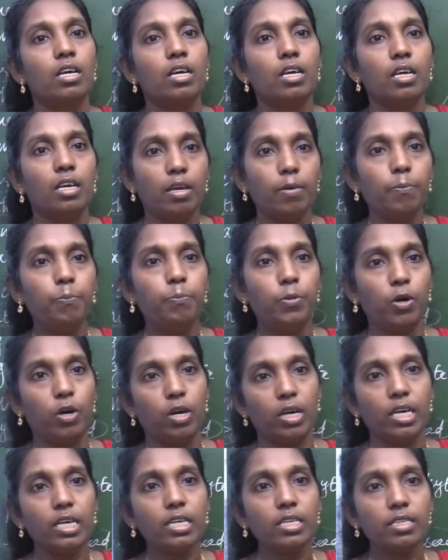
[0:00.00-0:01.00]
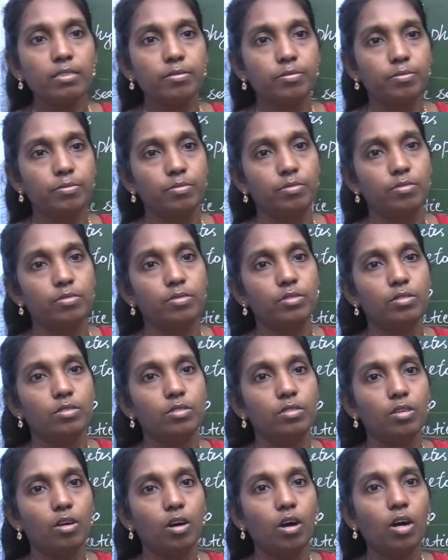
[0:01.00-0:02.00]
employing
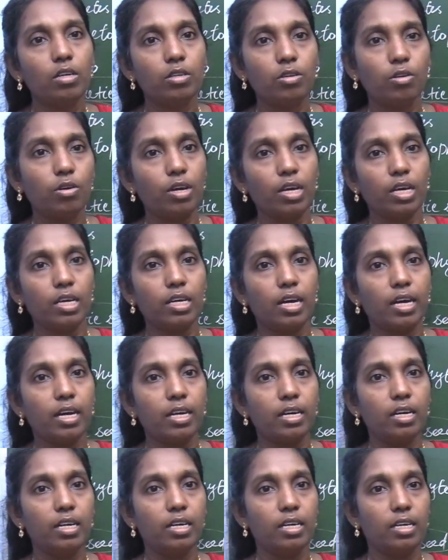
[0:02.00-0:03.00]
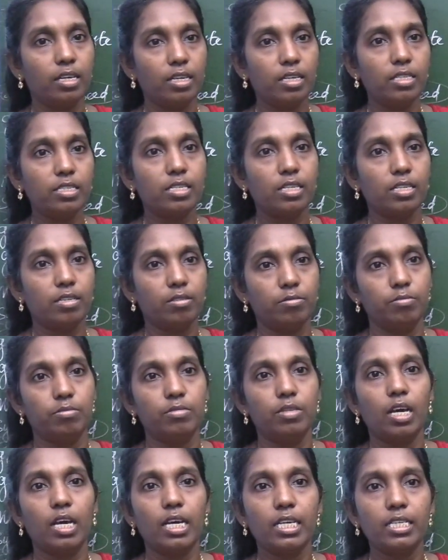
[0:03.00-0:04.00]
ongoing, and it
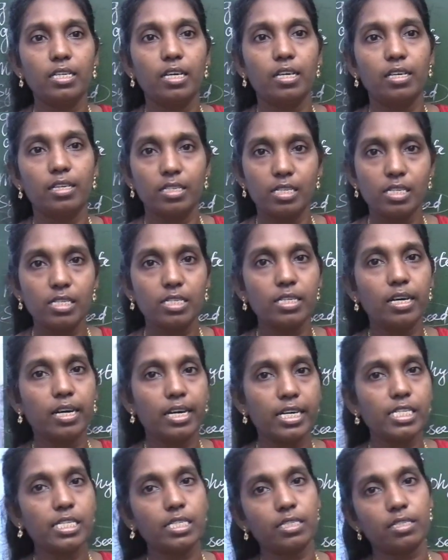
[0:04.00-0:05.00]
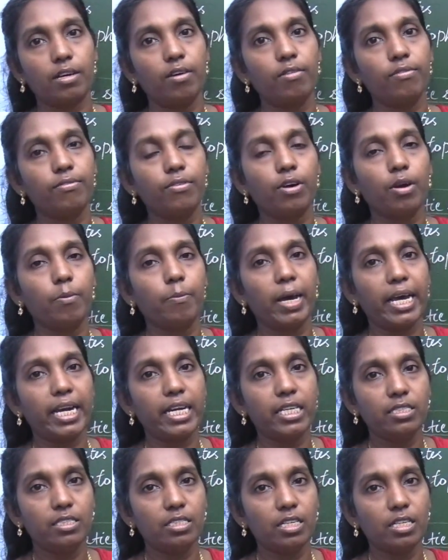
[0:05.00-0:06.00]
is a risk for
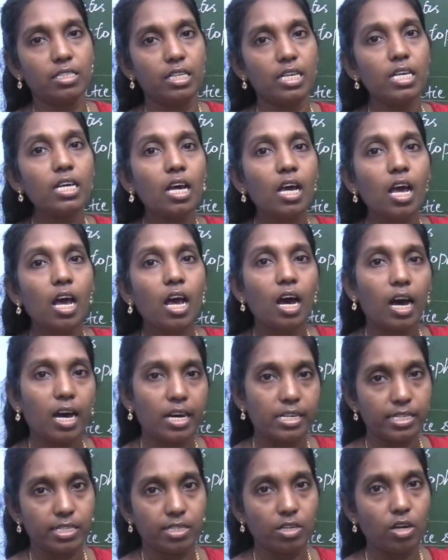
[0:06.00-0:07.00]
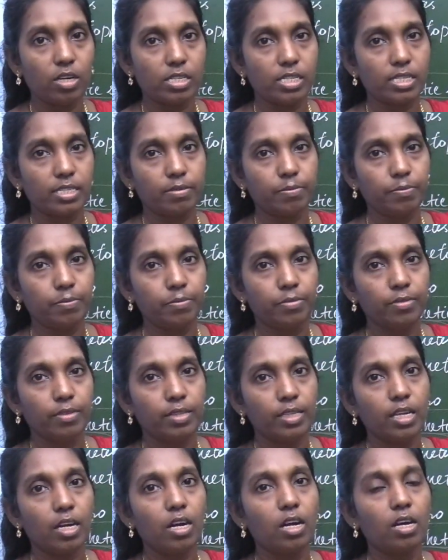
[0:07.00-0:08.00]
managing the hazards.
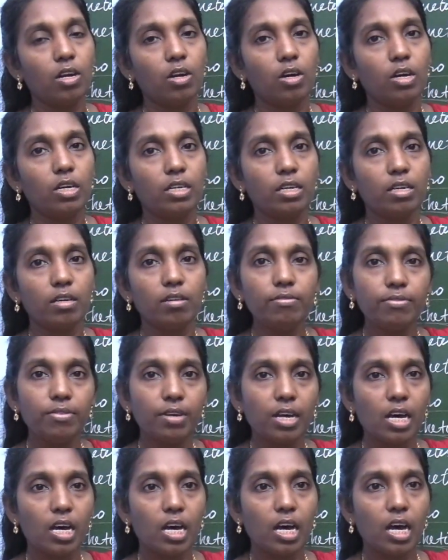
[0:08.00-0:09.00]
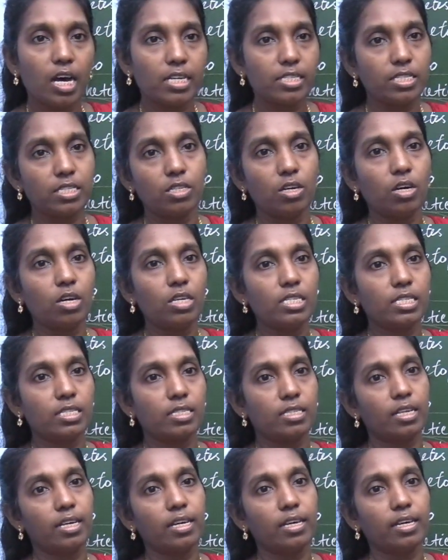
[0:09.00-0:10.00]
There are a lot of hazards
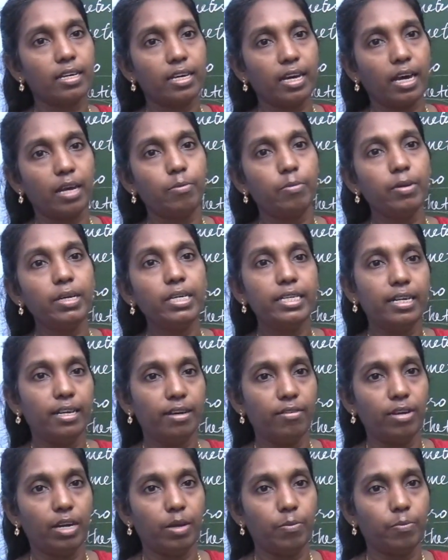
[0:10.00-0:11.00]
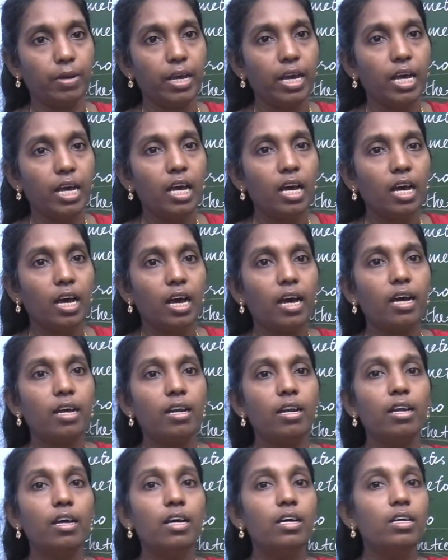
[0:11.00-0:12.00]
can be developed,
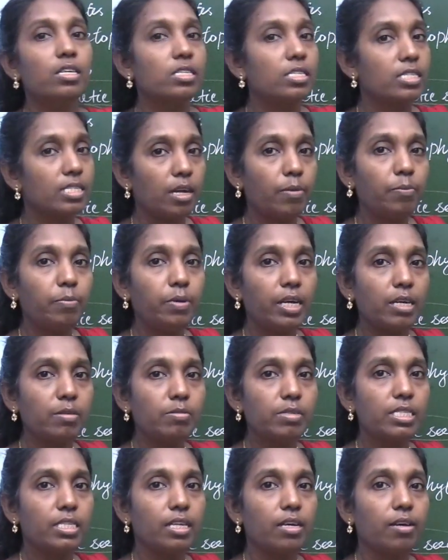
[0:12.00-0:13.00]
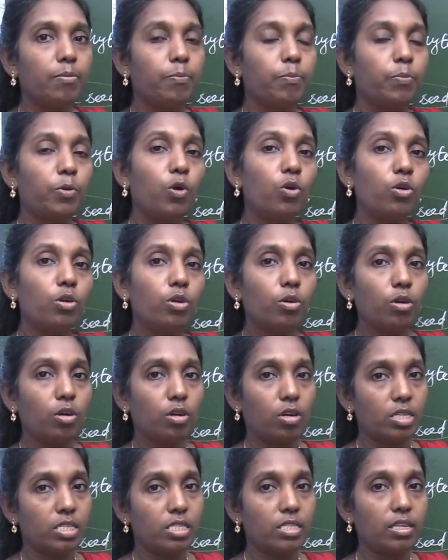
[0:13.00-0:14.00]
and sometimes the
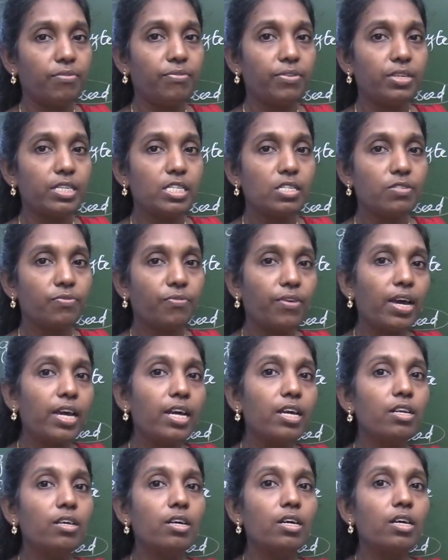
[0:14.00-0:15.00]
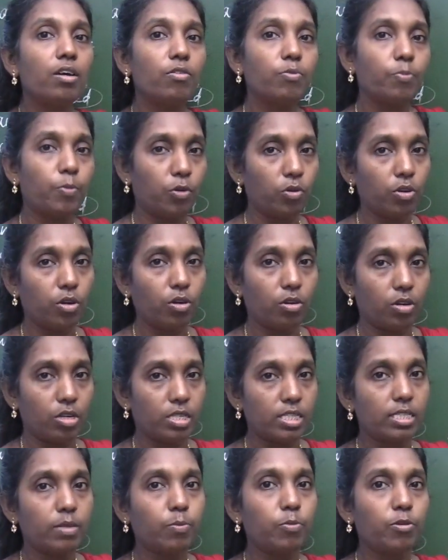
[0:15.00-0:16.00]
protocols, if it is failure of
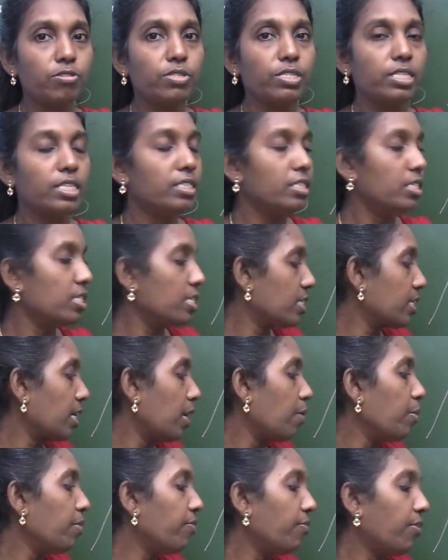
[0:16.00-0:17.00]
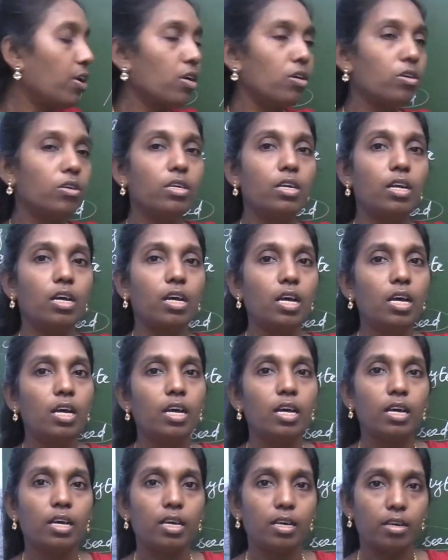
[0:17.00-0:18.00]
protocols, the procedures can be followed
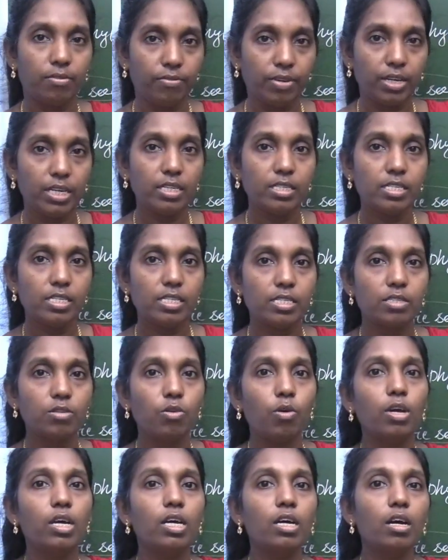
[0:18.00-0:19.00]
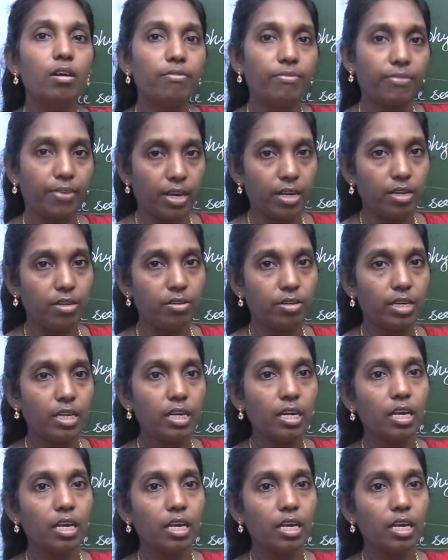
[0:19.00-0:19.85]
when it is going on failure,